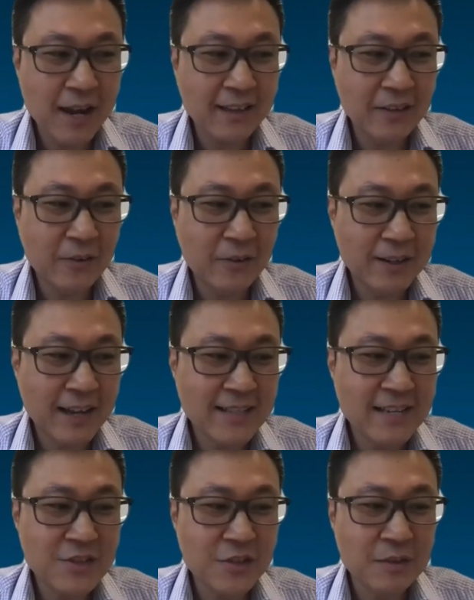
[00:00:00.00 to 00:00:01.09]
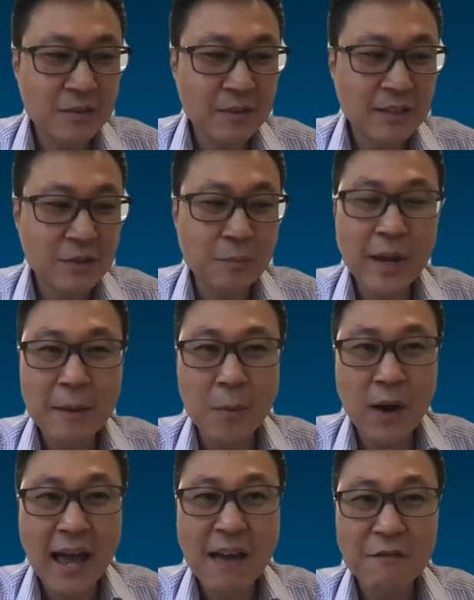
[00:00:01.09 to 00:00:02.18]
and organization need to pay
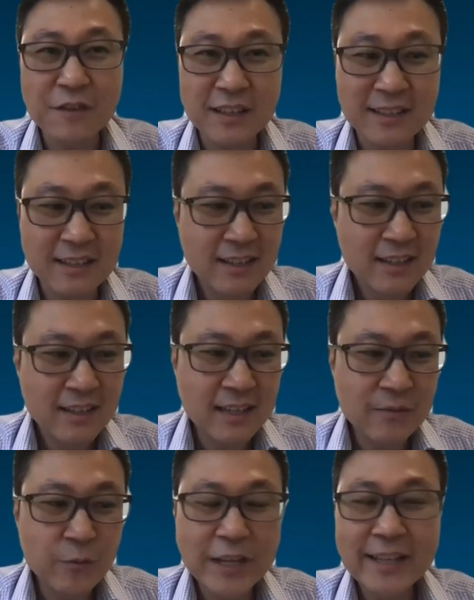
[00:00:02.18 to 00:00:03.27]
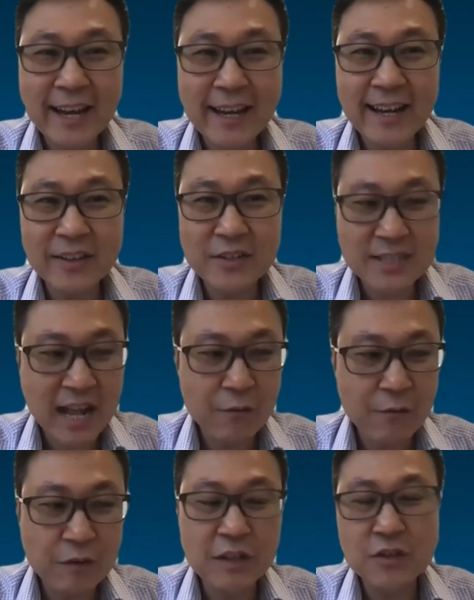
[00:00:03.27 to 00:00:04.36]
more effort in retaining the
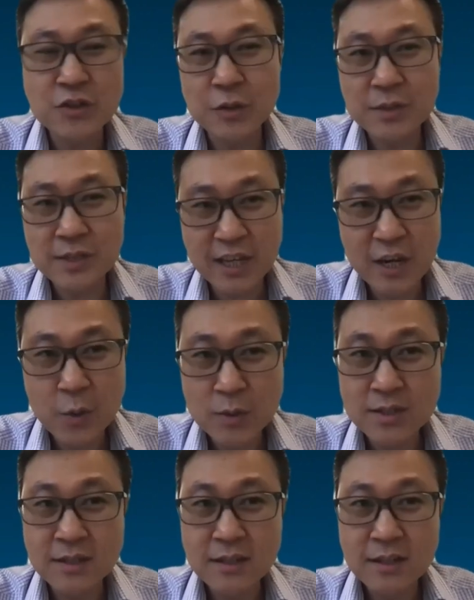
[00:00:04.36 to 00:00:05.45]
staff with digital skills,